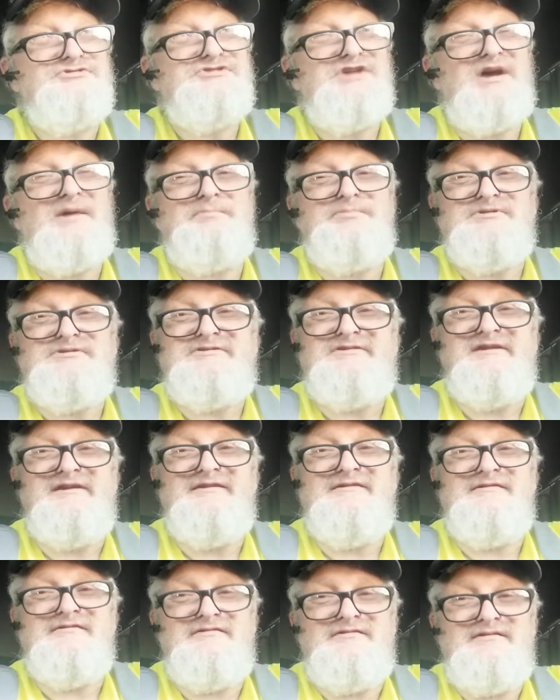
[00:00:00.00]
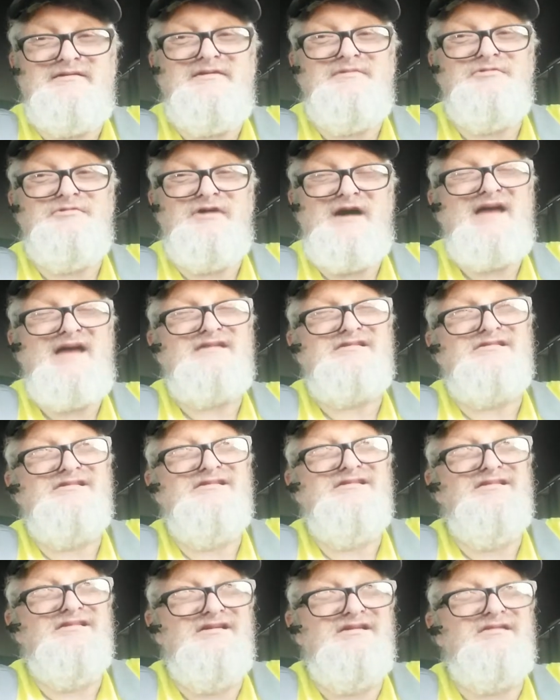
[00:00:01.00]
chop is tender. It will actually
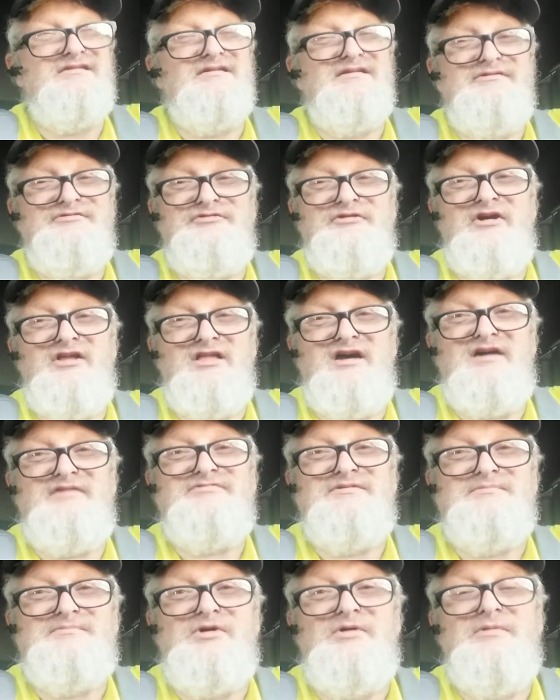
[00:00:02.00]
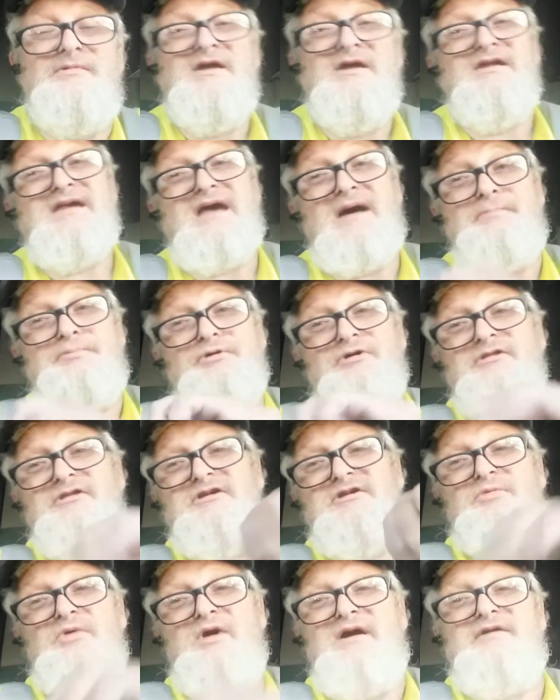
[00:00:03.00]
literally fall off the bone. You gotta put a
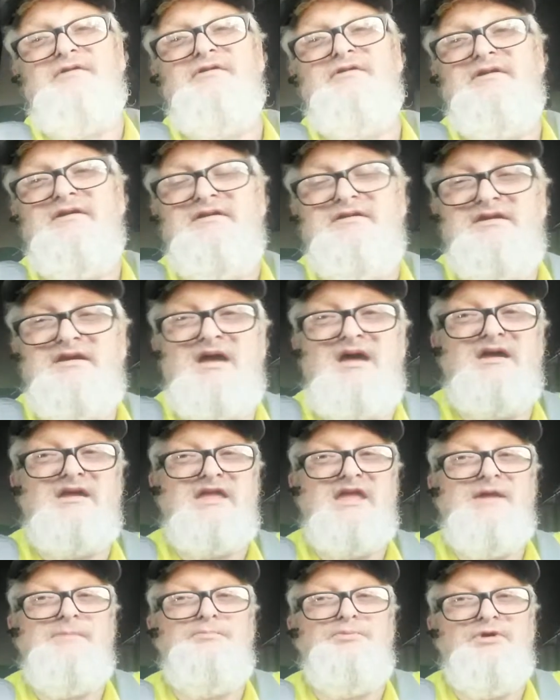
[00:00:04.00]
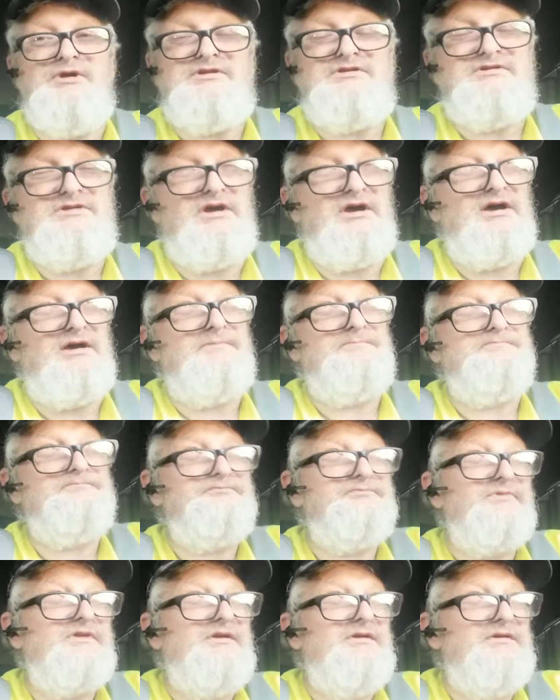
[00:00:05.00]
little water in it. You gotta keep
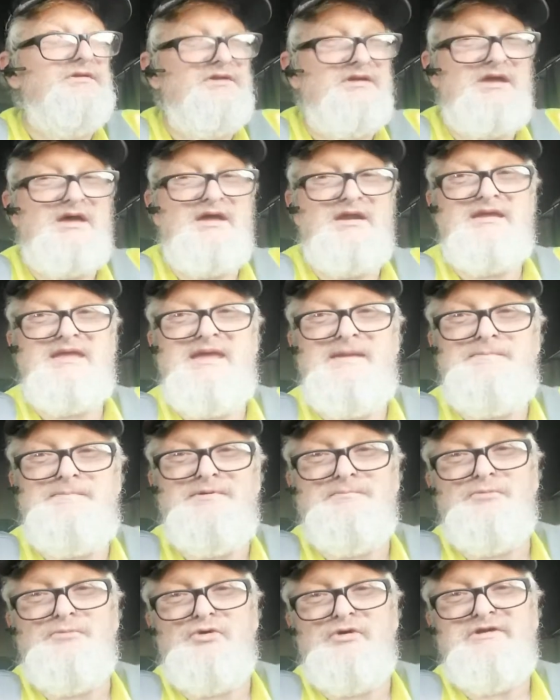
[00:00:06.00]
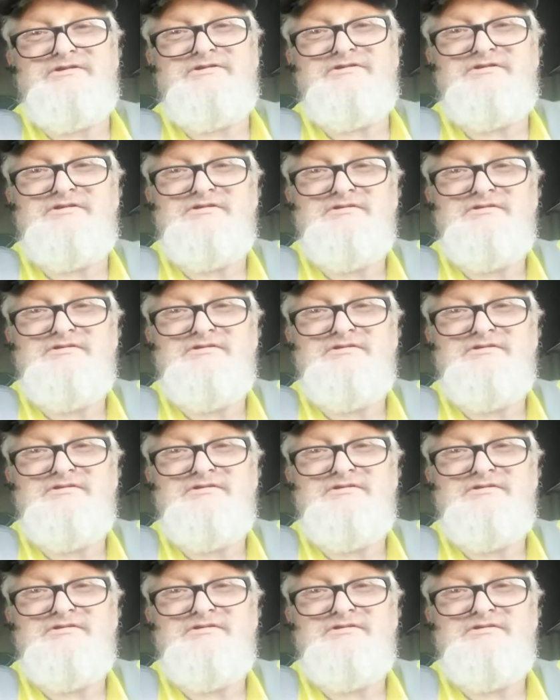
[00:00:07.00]
it moist.